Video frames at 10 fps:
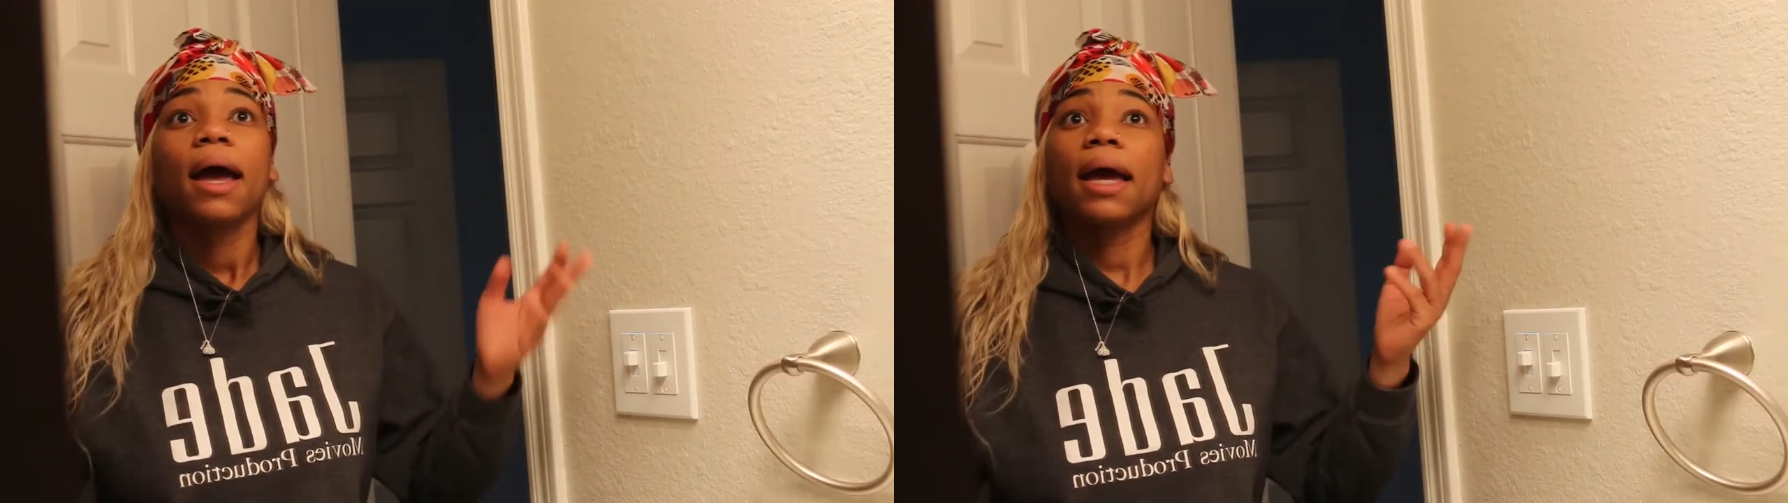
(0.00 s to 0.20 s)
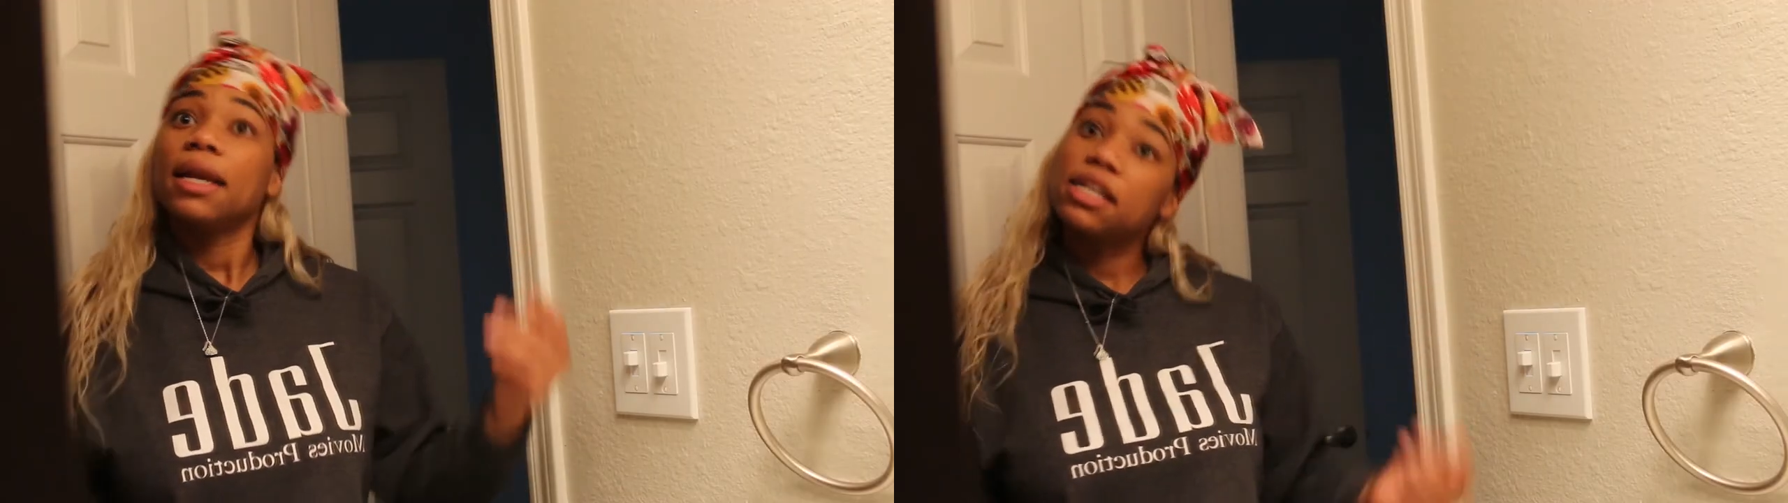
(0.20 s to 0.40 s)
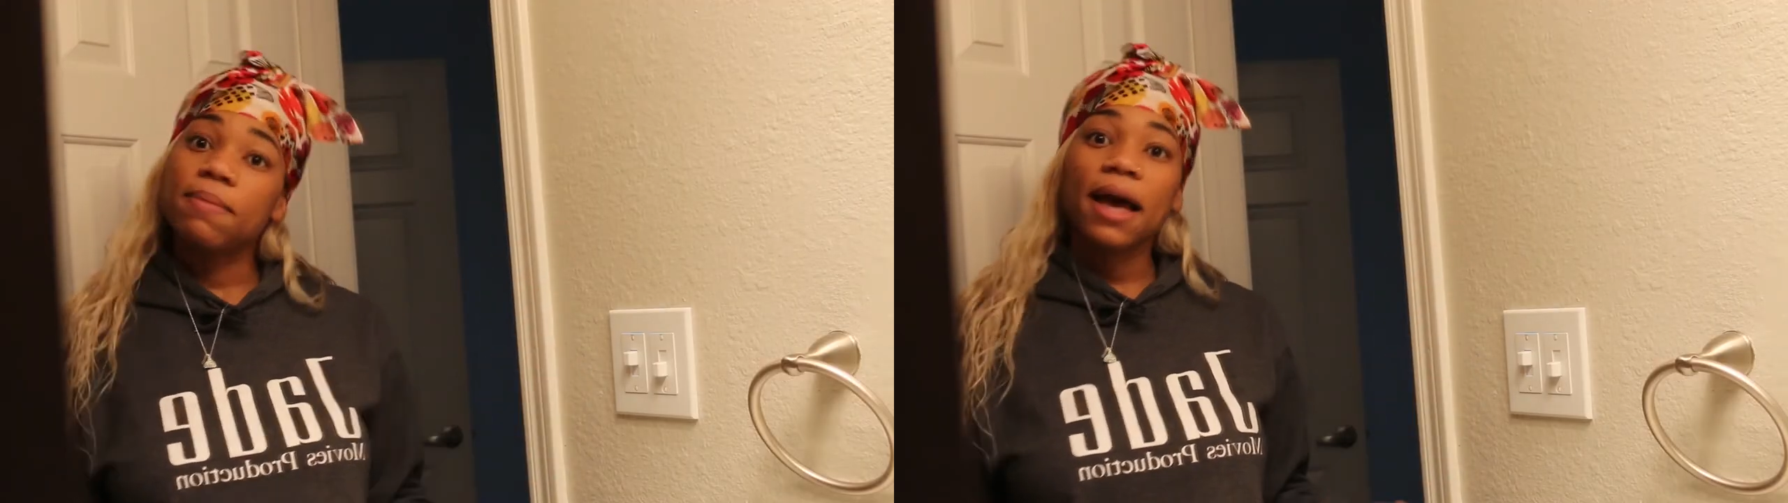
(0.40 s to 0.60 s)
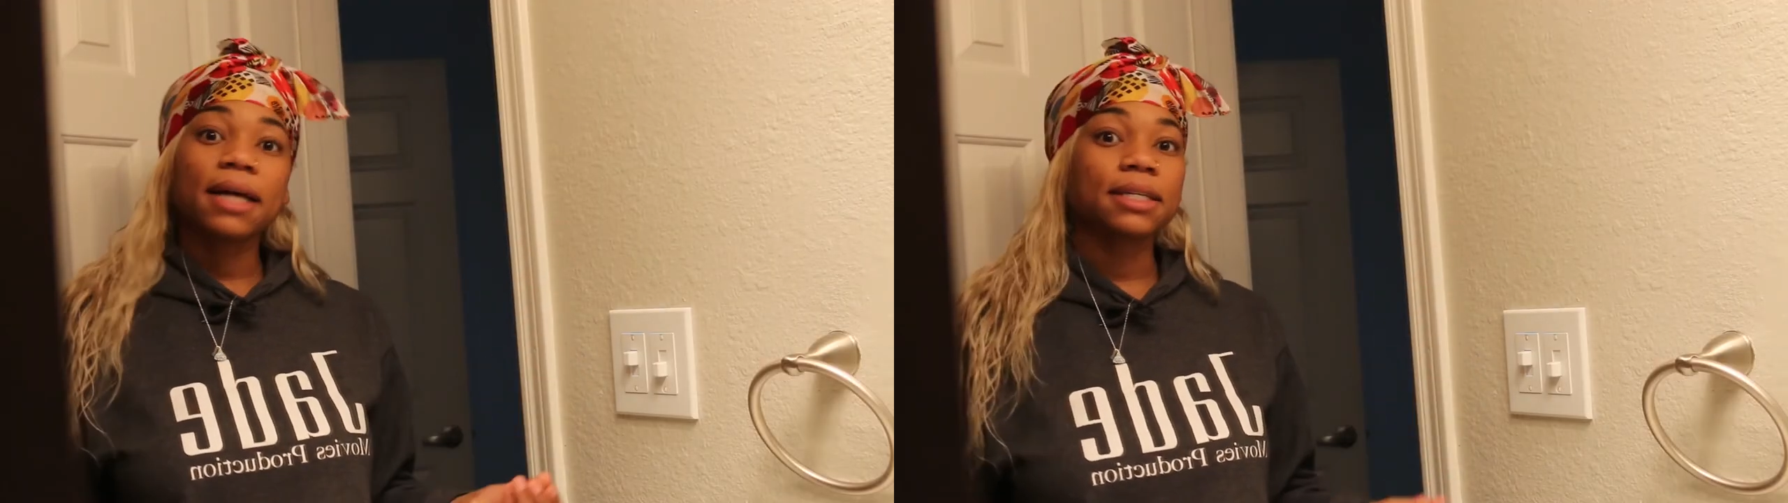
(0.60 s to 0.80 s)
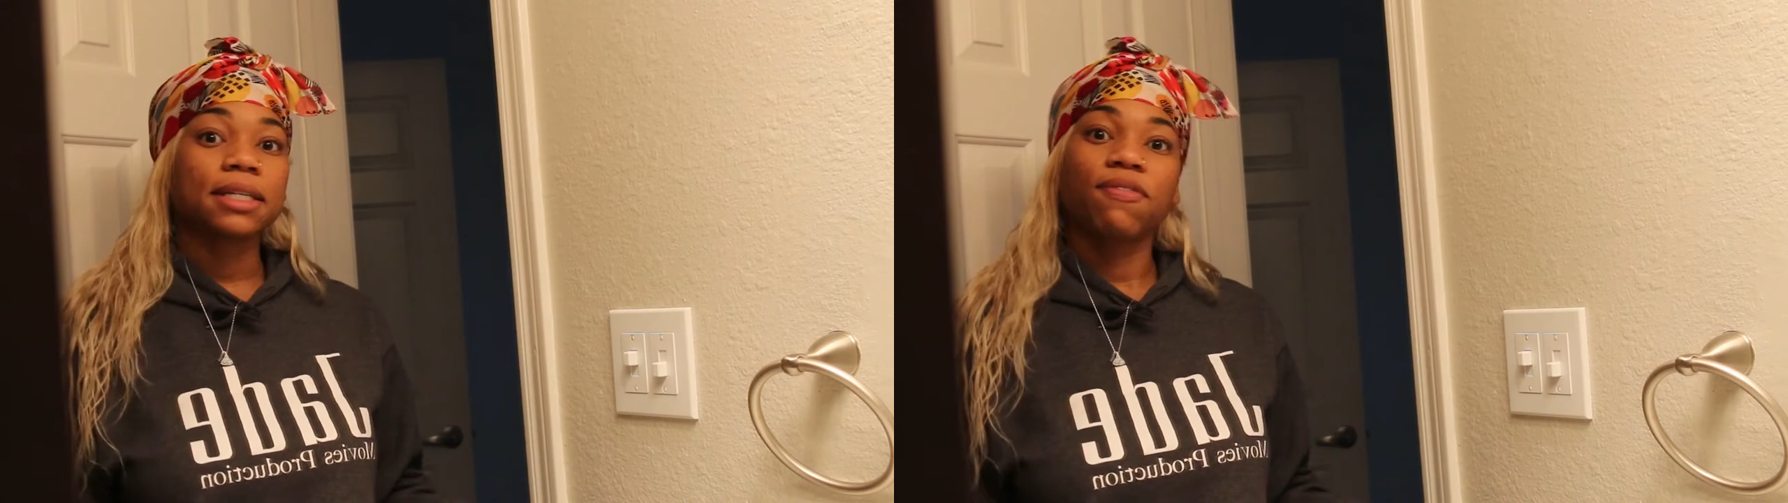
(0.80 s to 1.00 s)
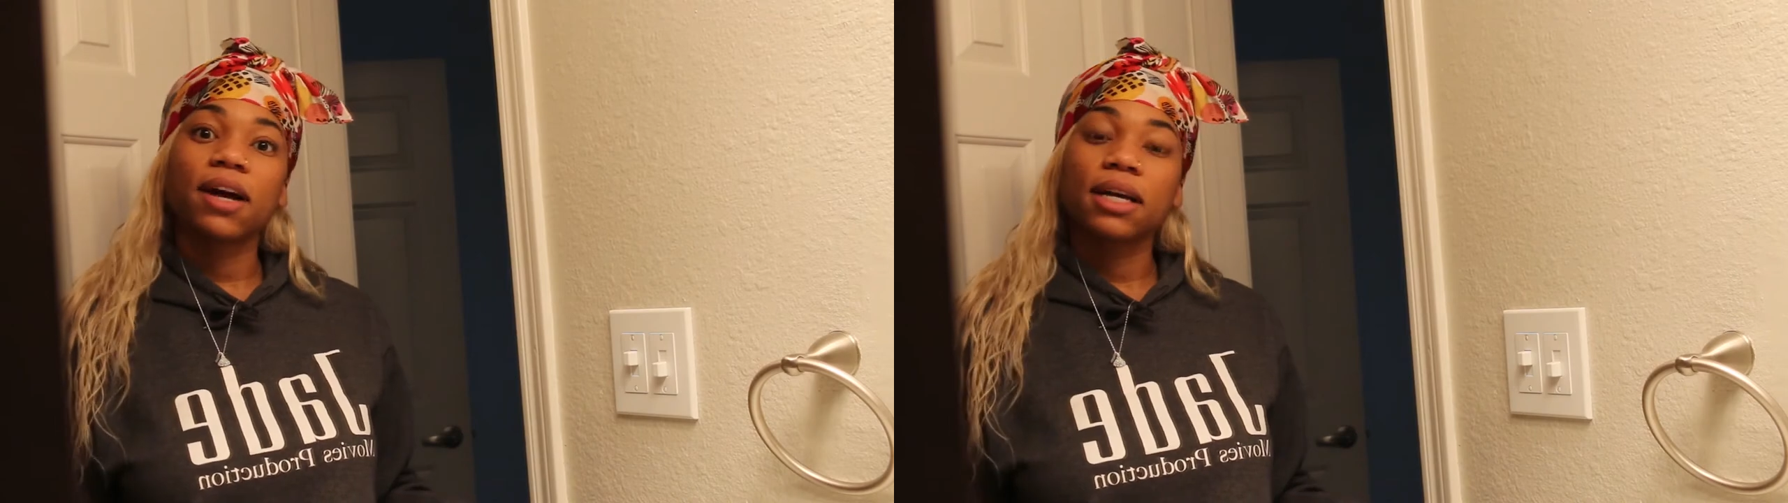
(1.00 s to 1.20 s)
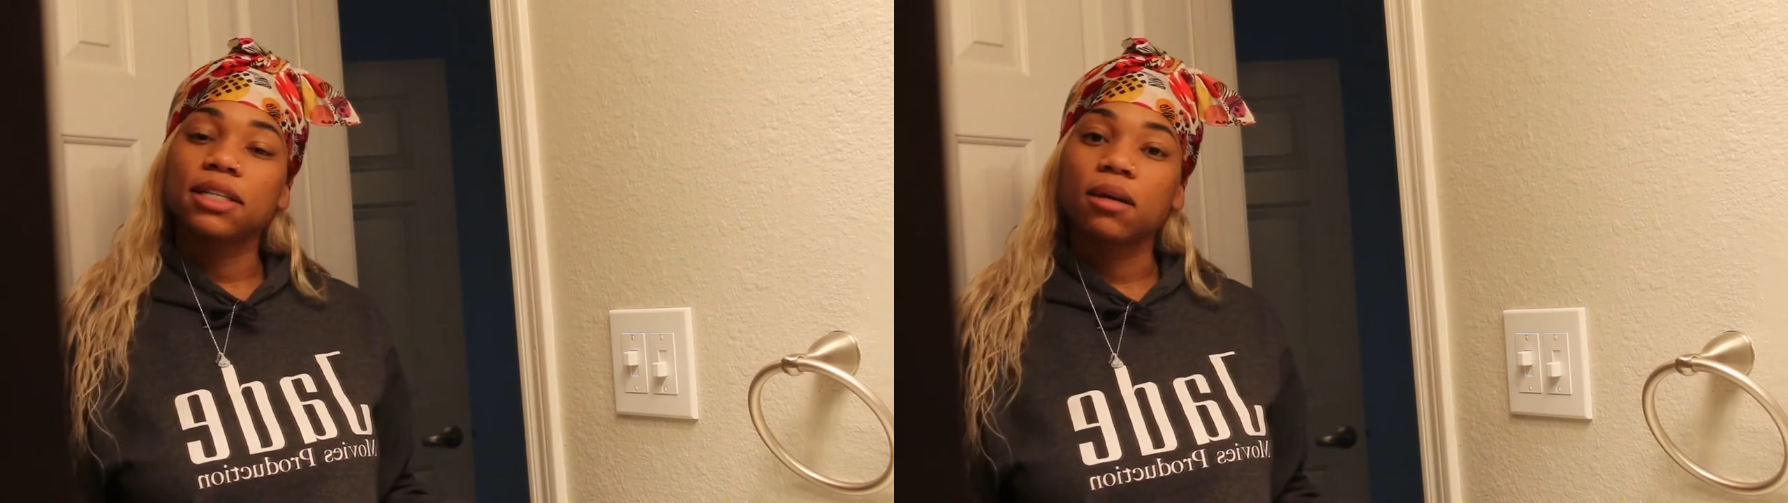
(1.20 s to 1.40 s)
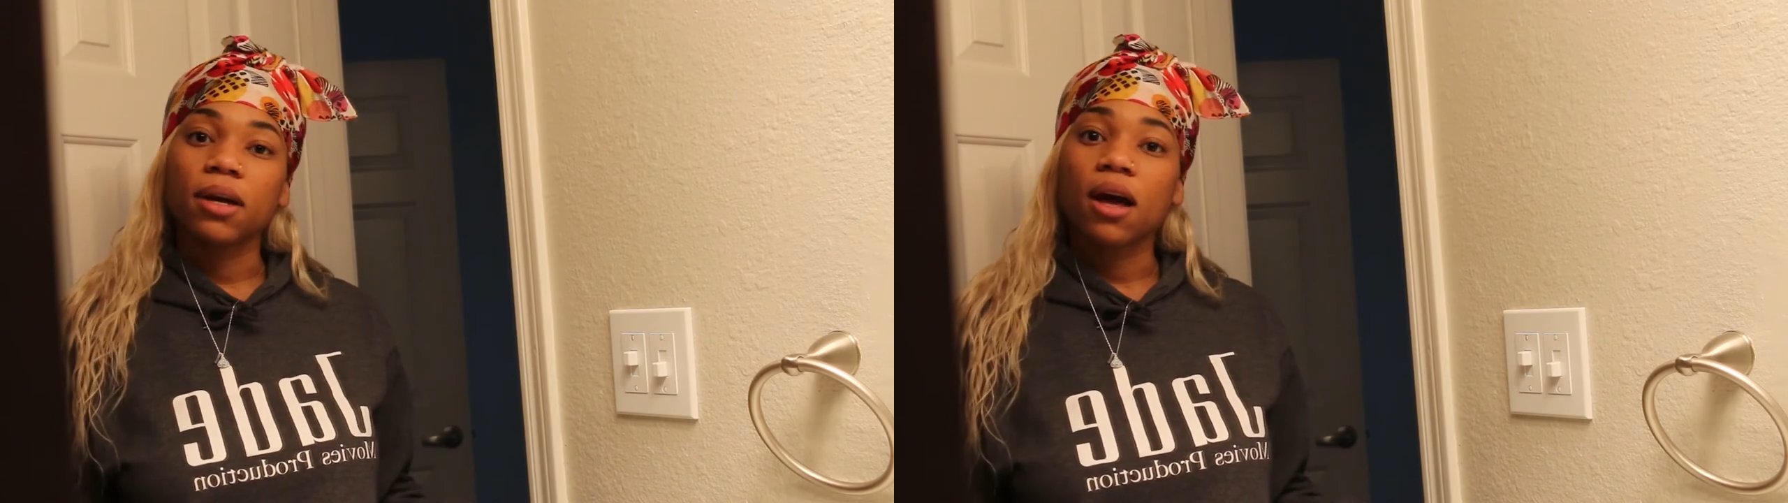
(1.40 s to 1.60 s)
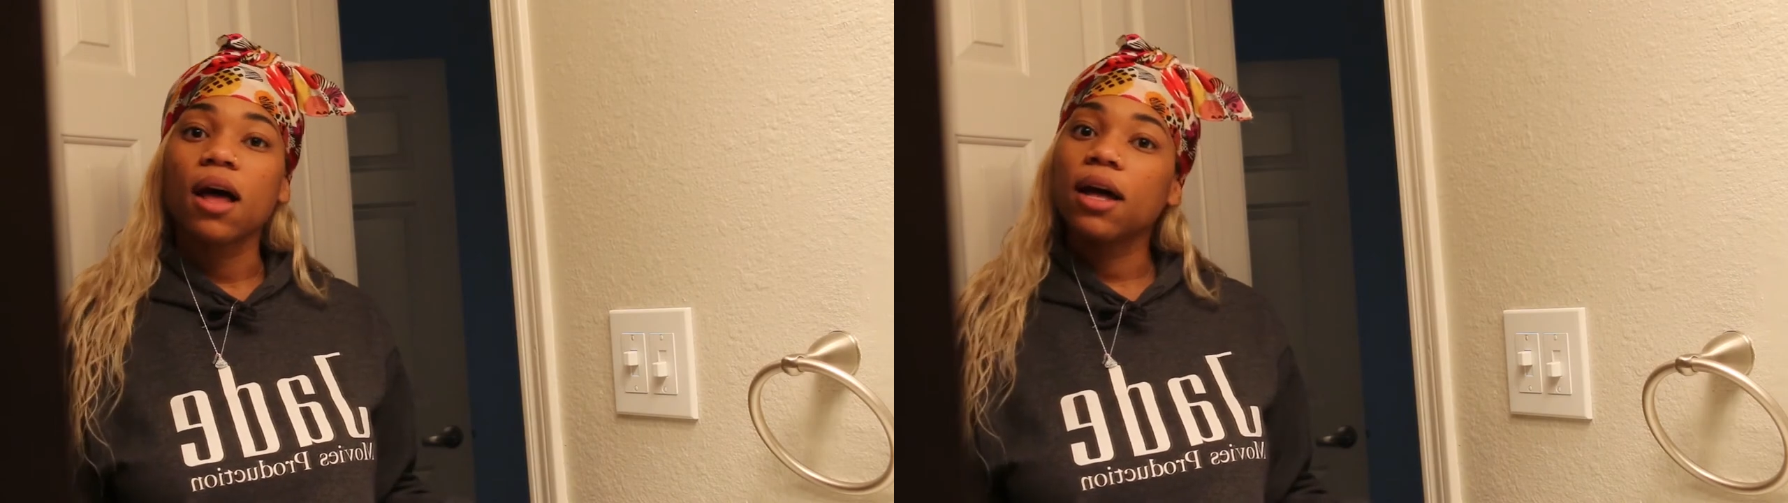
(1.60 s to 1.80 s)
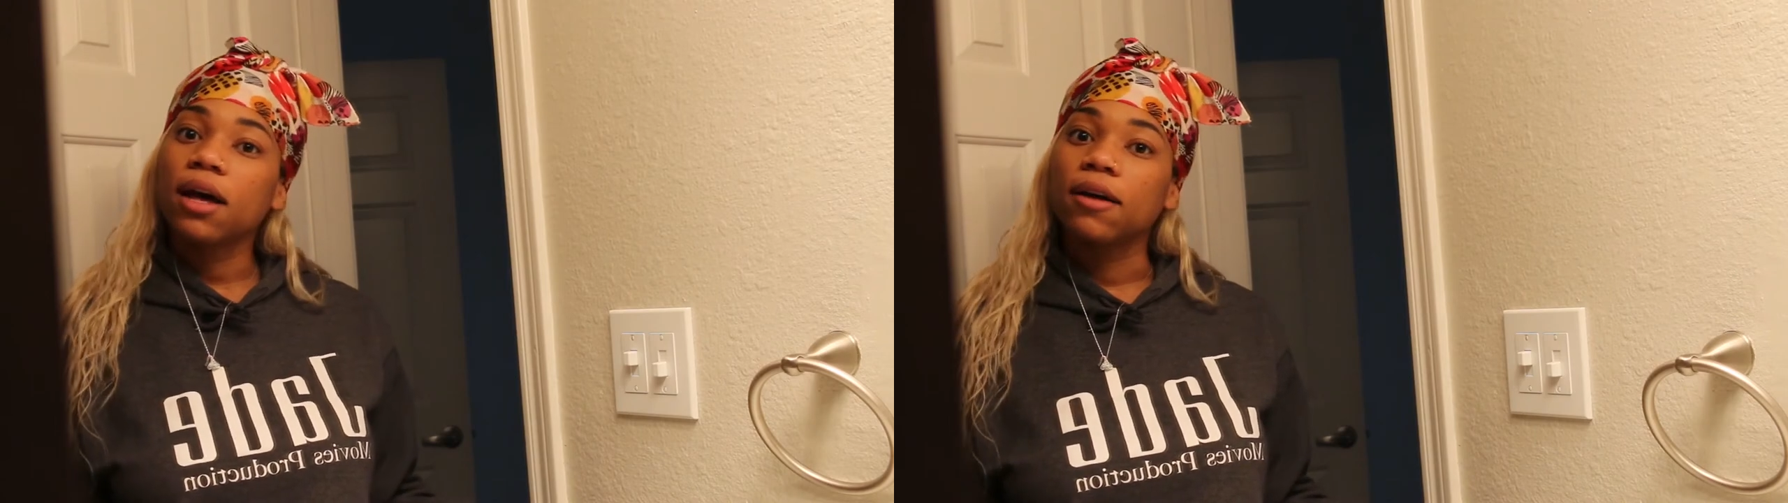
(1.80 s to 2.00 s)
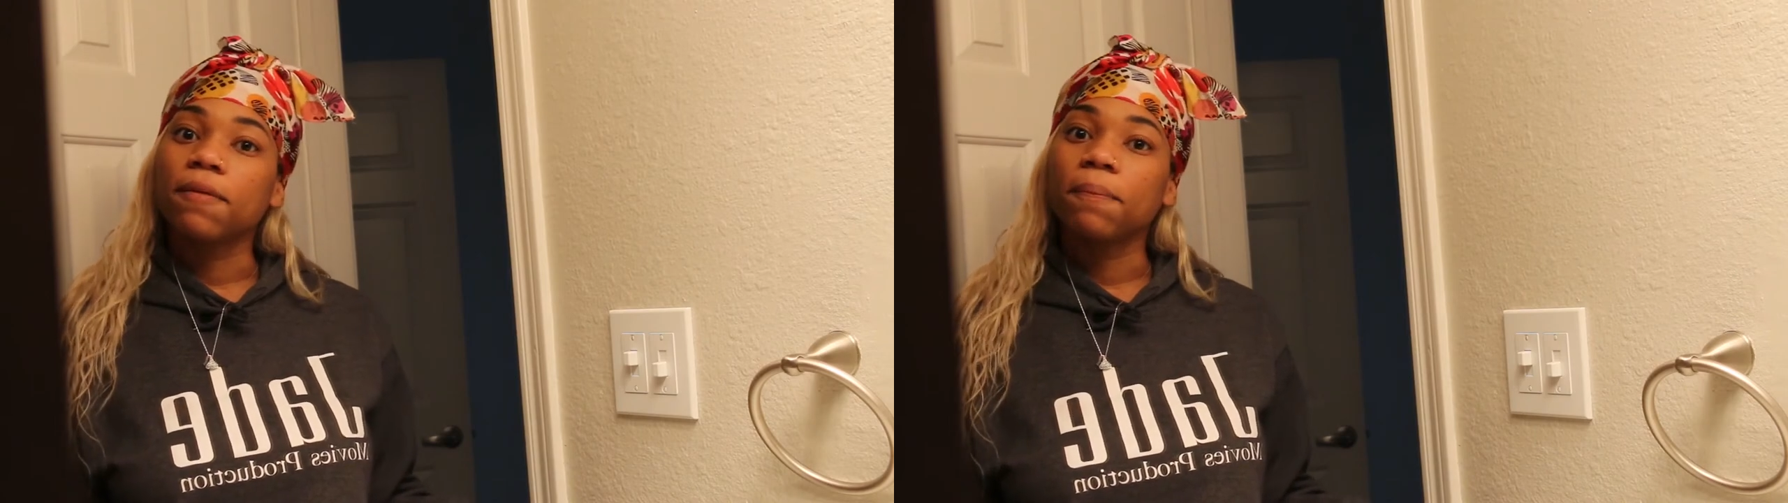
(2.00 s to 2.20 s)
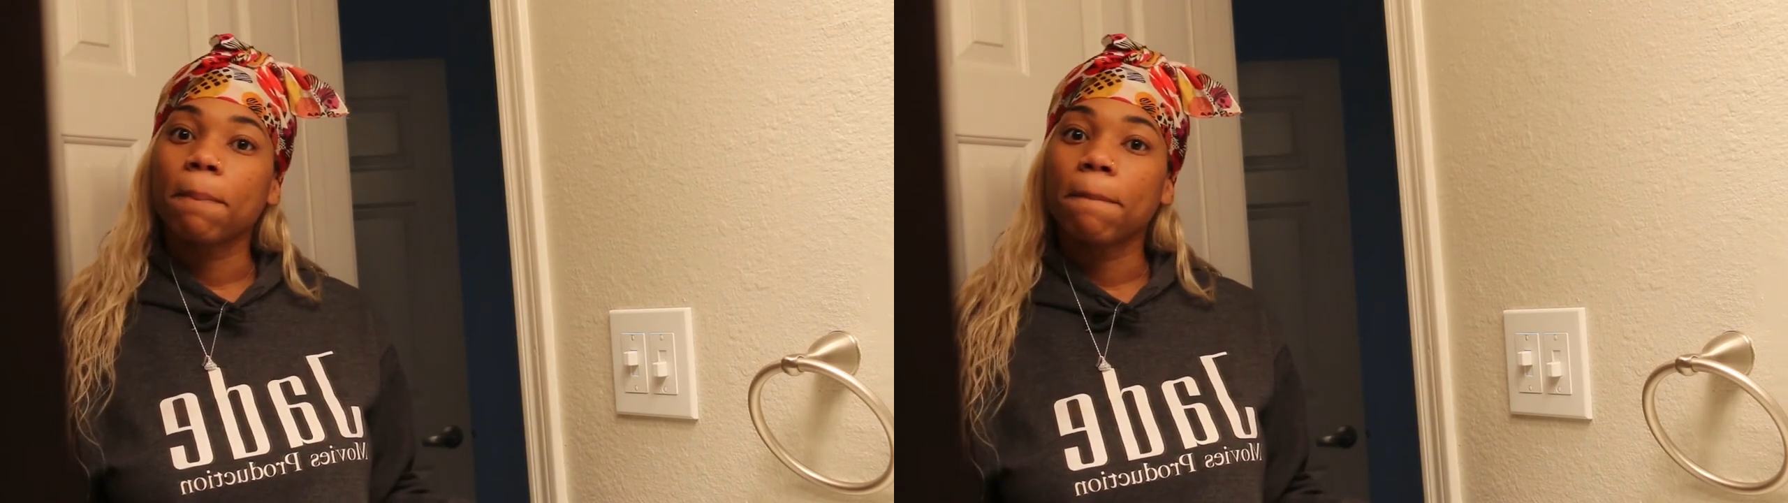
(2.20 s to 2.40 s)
And this mask is f-ing some of y'all up.